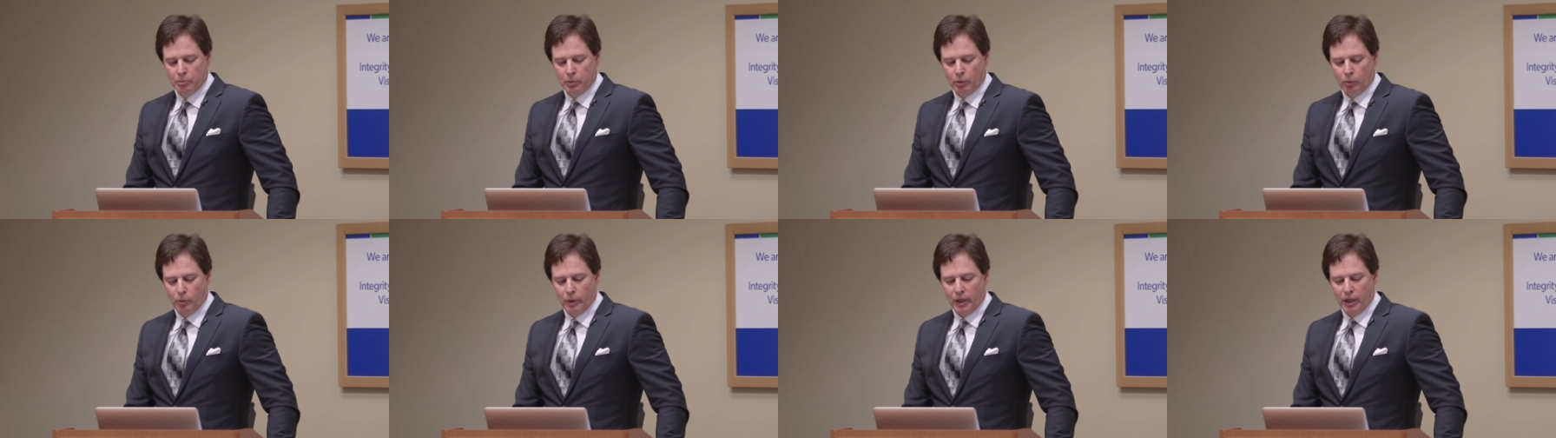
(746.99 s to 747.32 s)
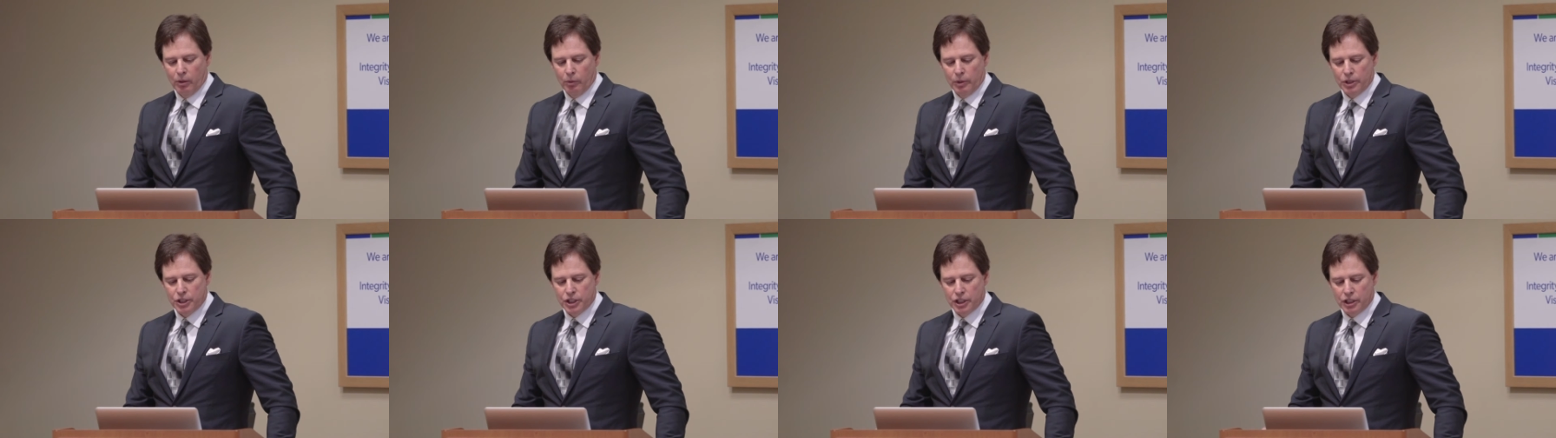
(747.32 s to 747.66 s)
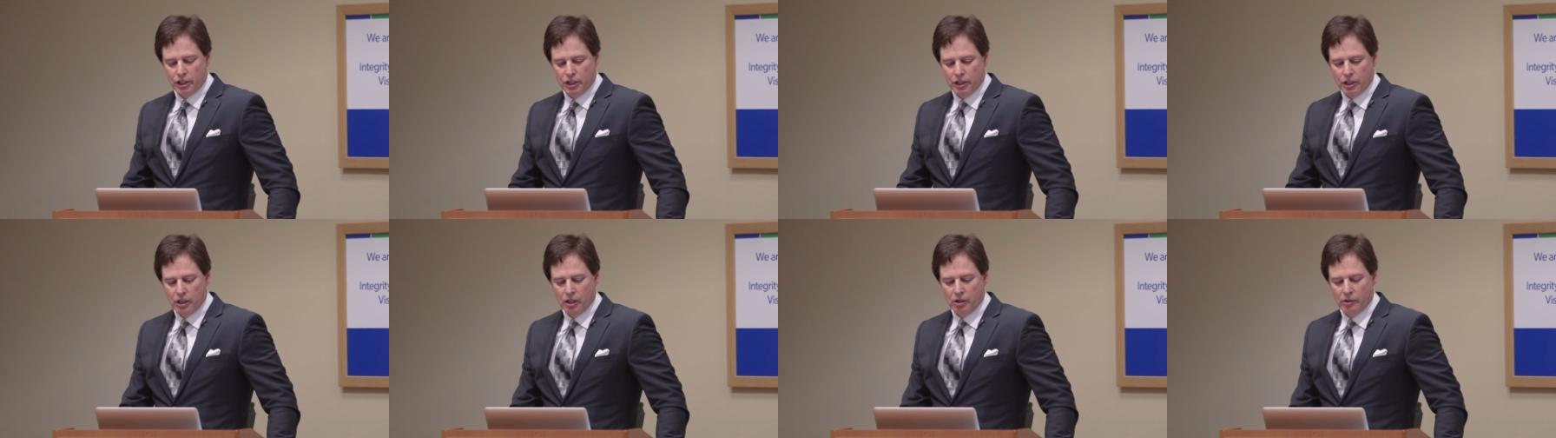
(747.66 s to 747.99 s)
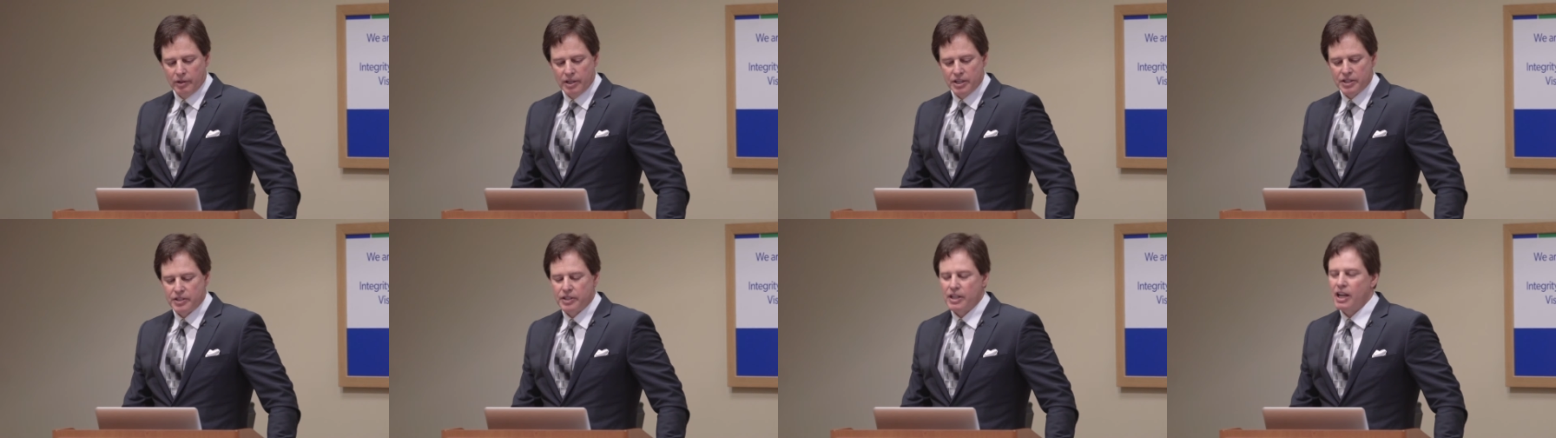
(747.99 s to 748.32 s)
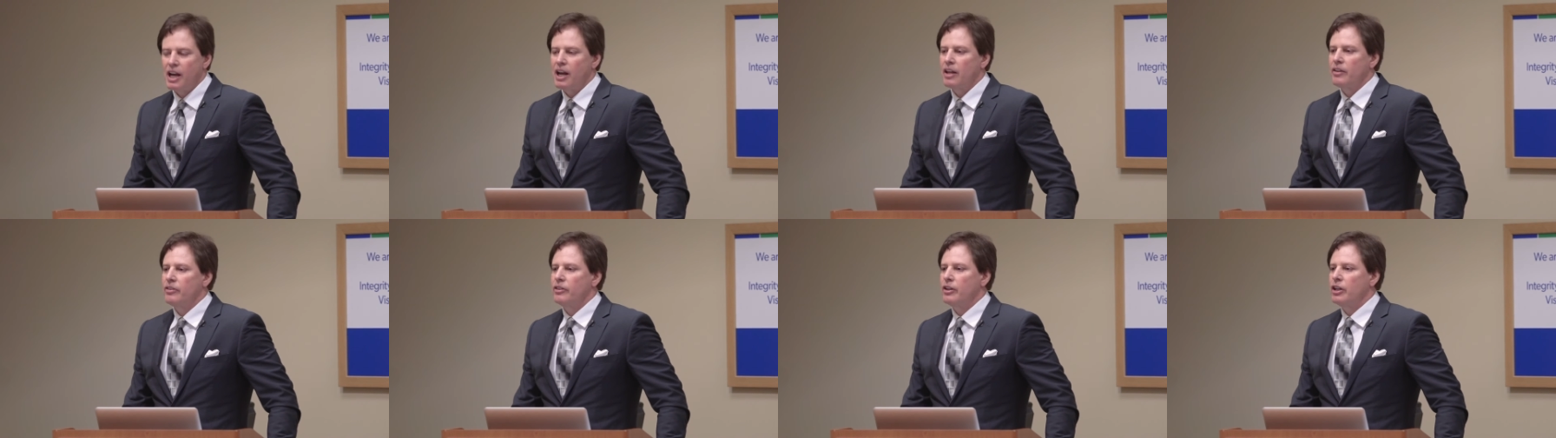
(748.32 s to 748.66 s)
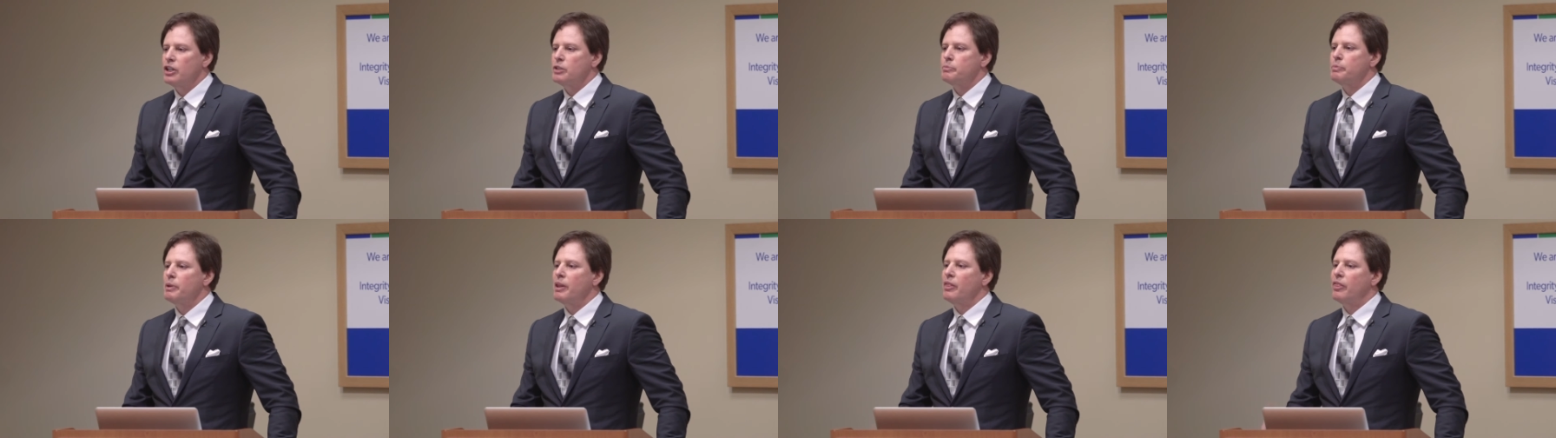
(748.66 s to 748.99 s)
But what I want you to know is that
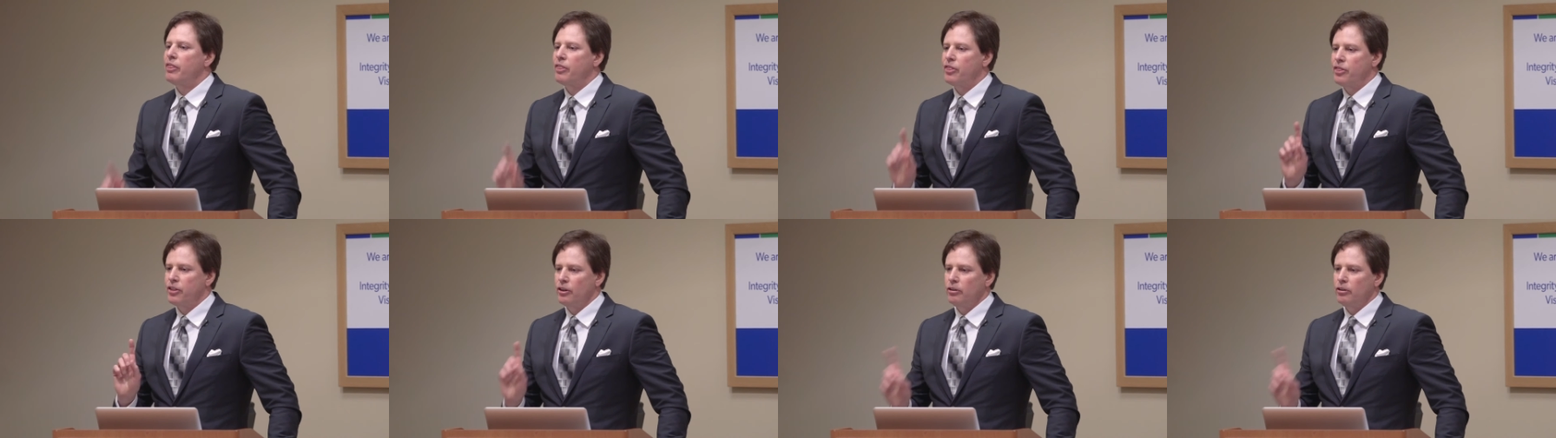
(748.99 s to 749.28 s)
there's been